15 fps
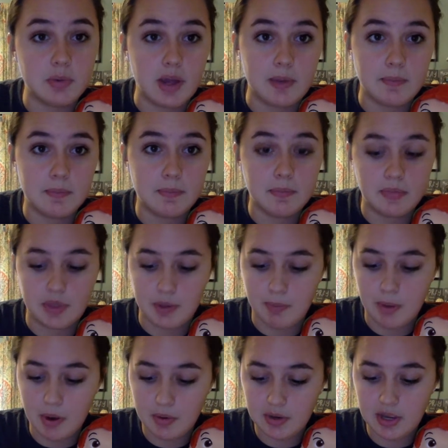what? The
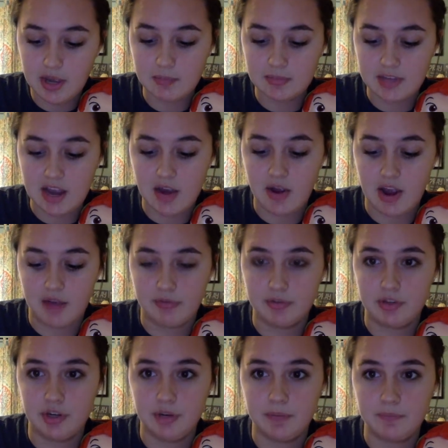poke comes out
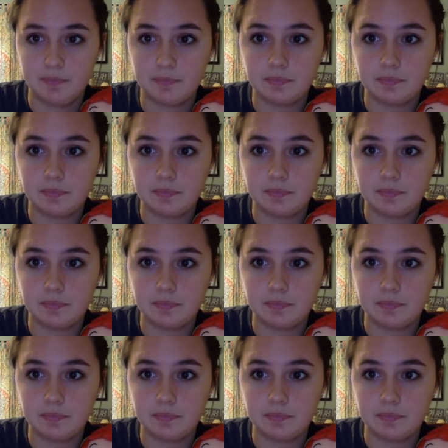after.